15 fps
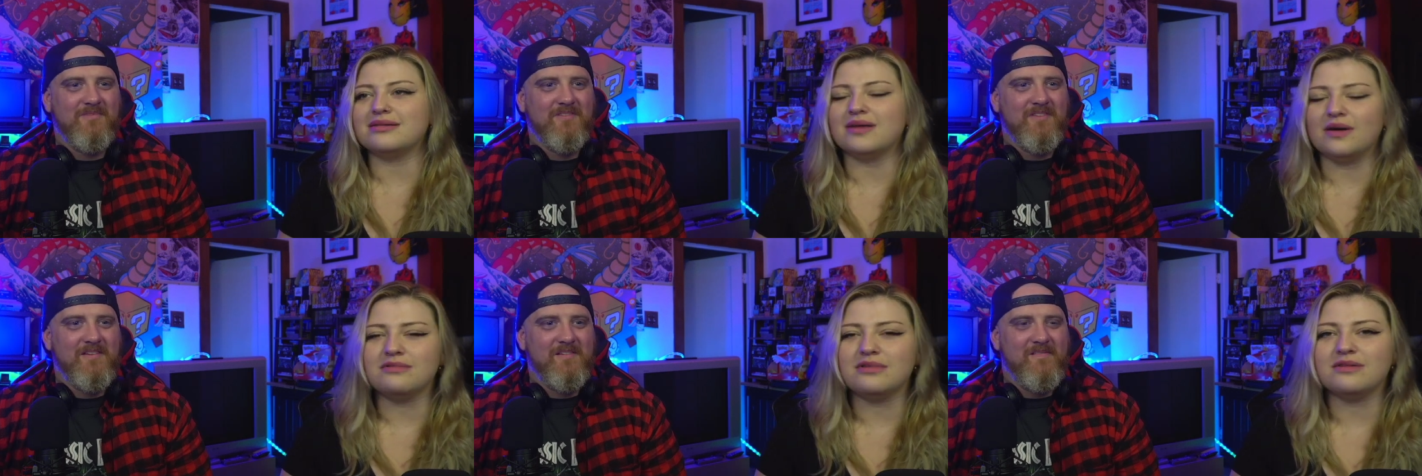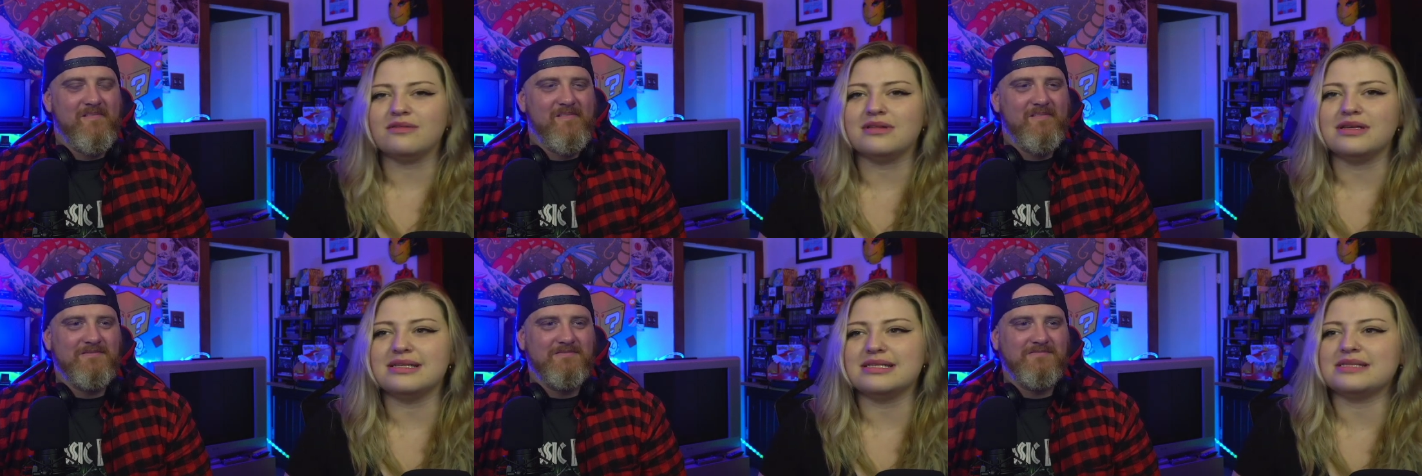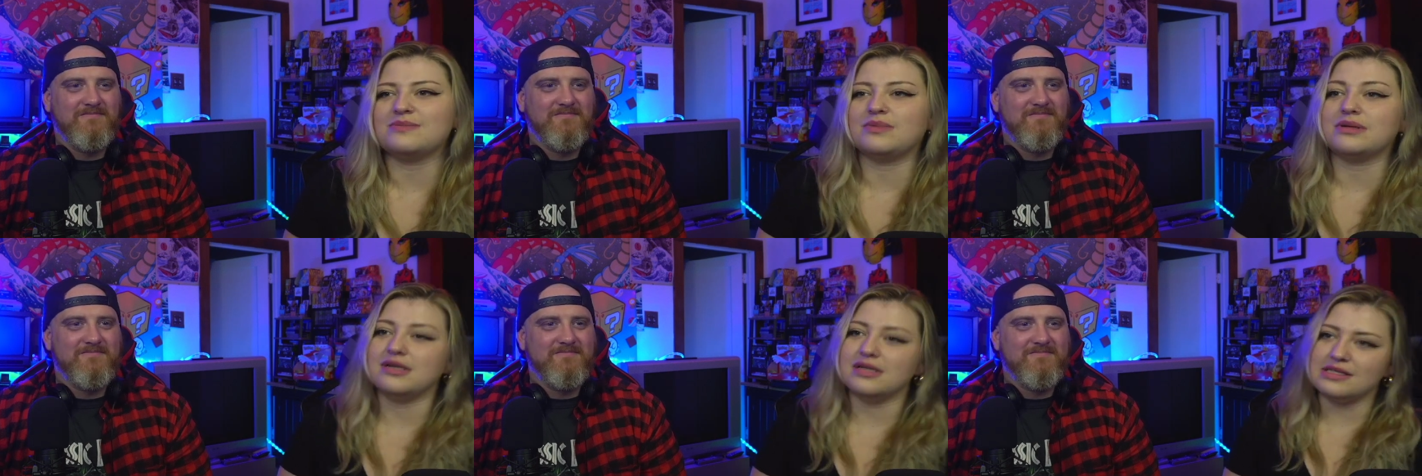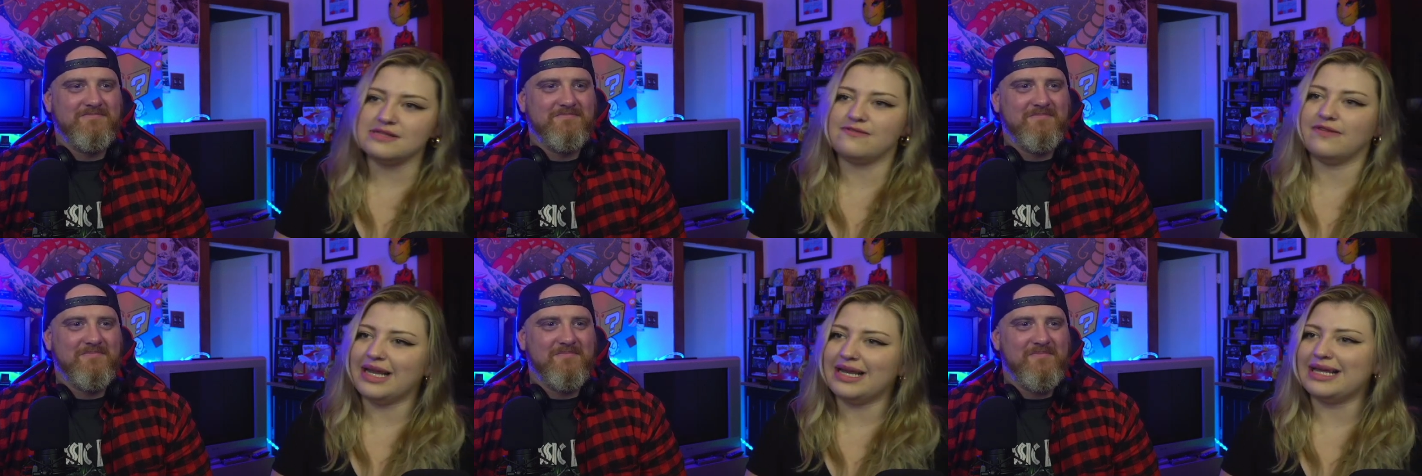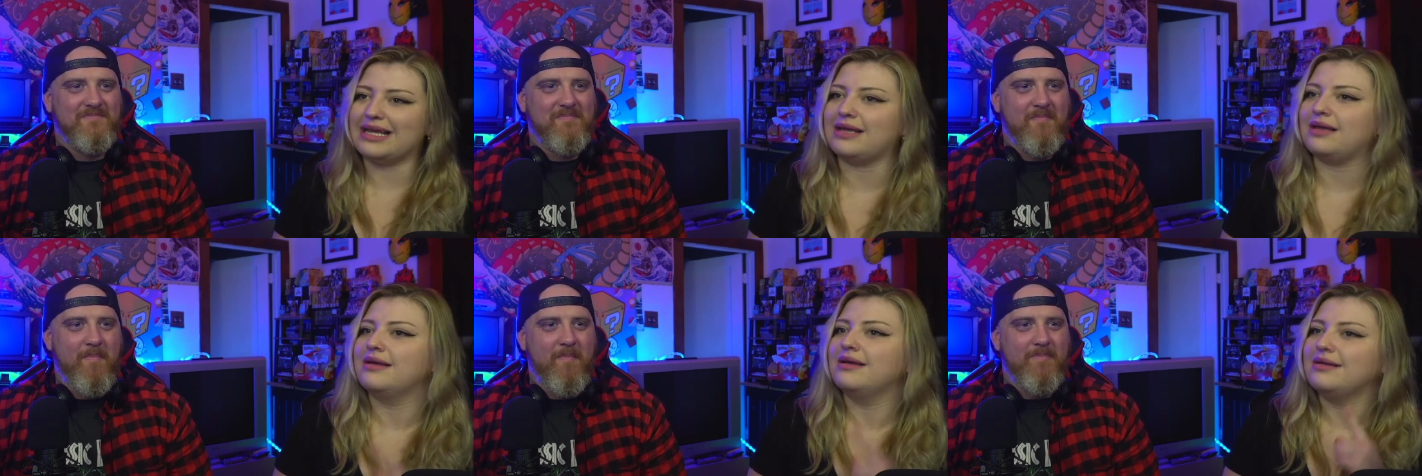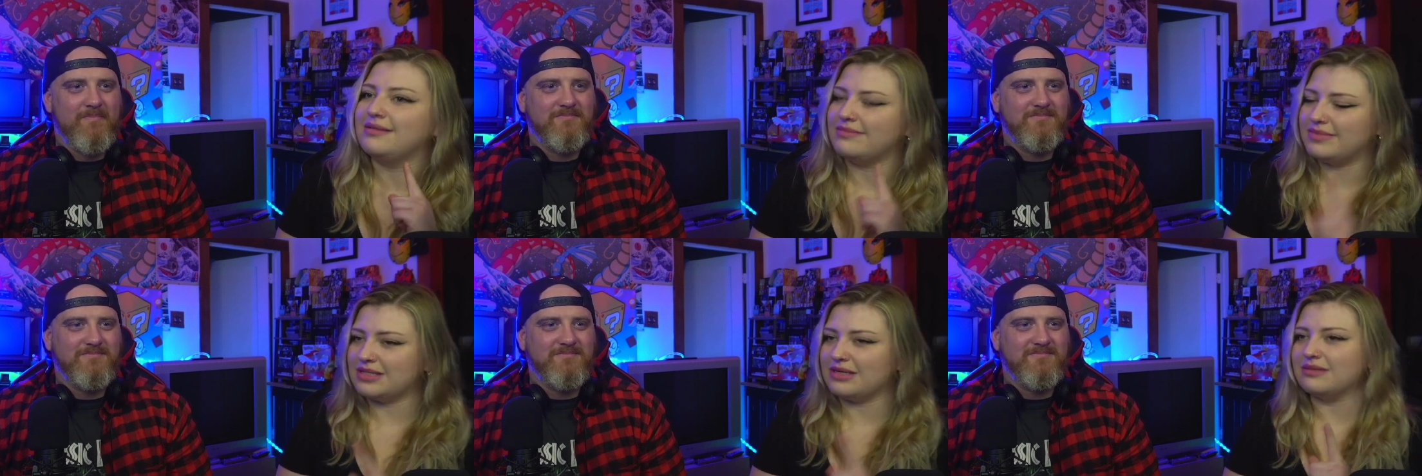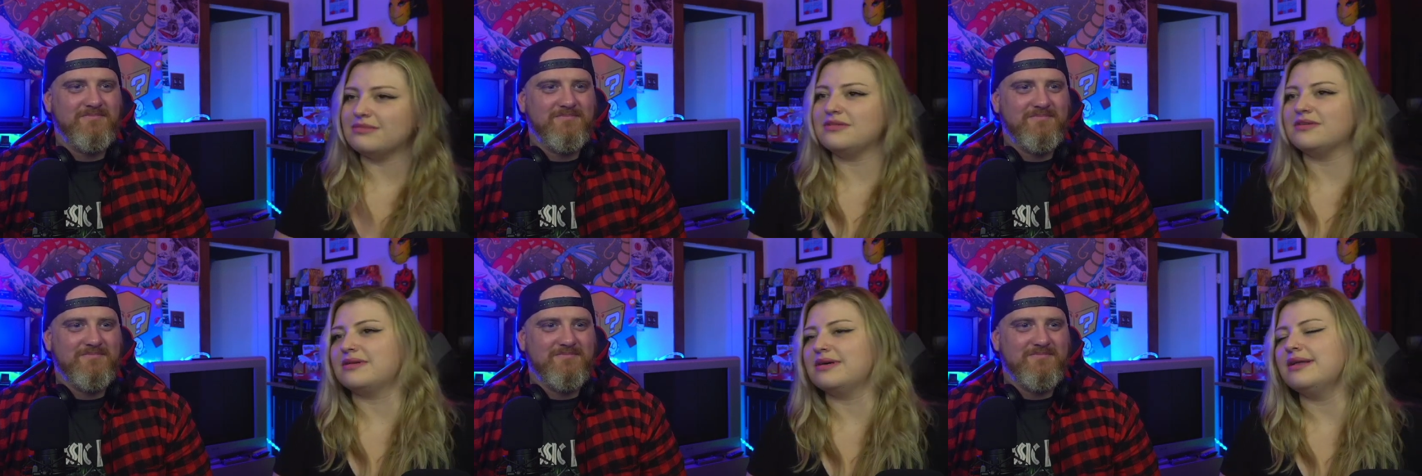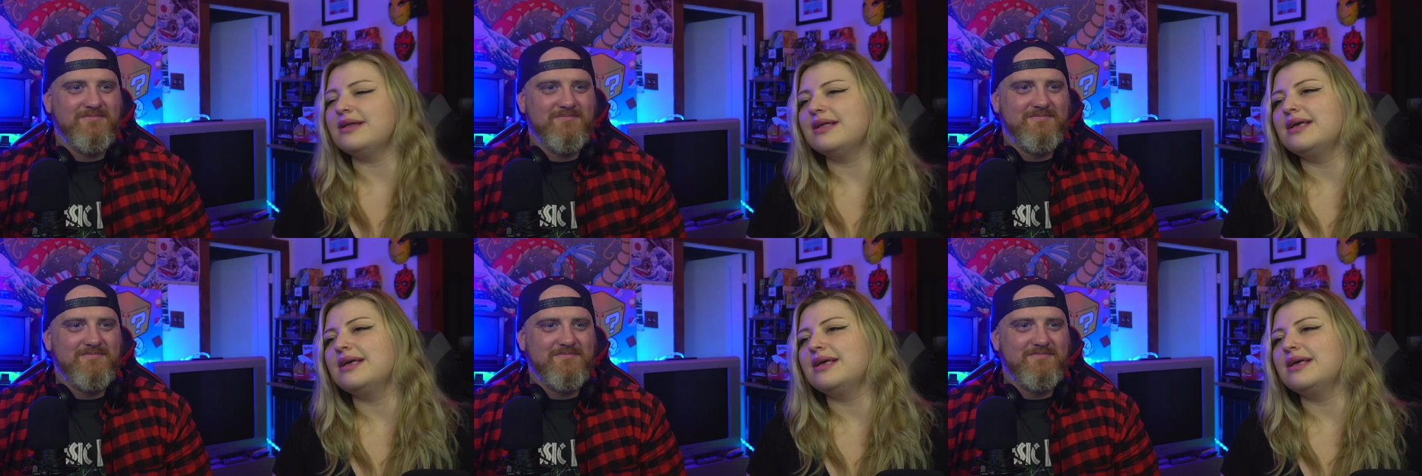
Speaker 1: Don't do this. But it is funny, but don't do it.